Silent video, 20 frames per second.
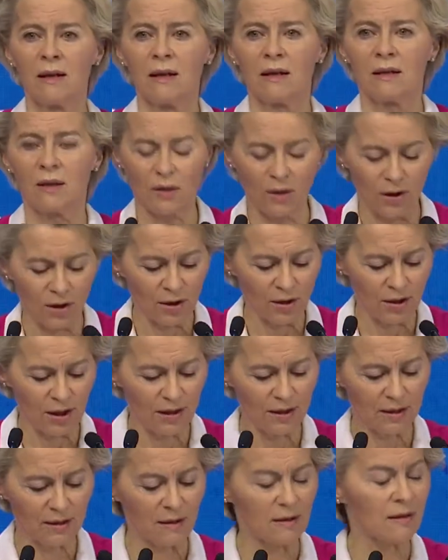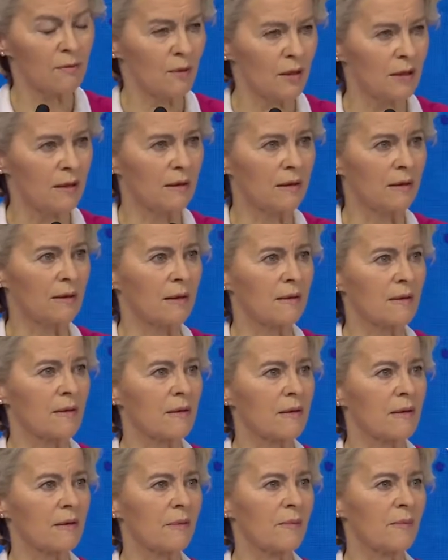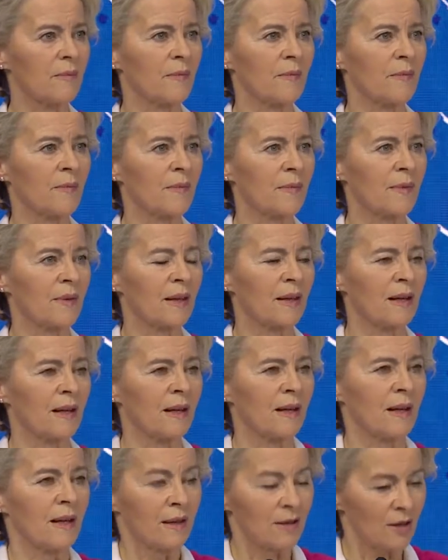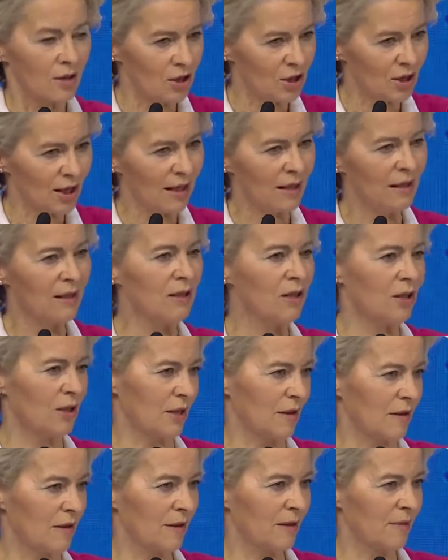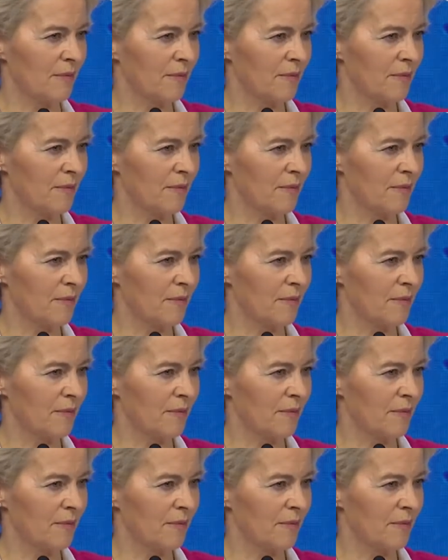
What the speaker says: the continent's resilience. The challenge is